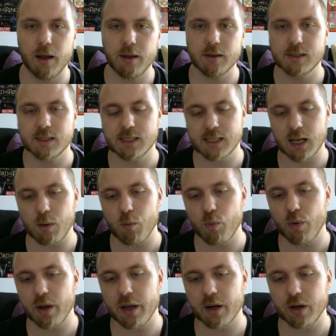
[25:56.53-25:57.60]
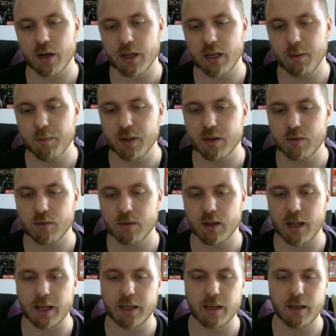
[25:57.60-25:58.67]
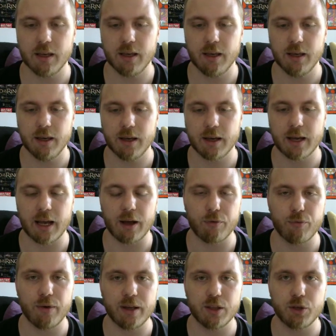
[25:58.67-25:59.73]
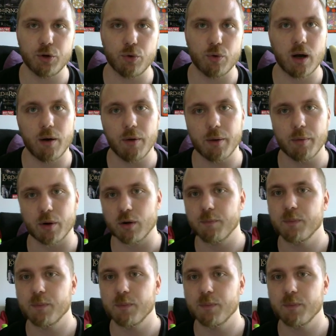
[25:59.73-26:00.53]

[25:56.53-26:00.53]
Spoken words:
somewhere in like halfway through. However,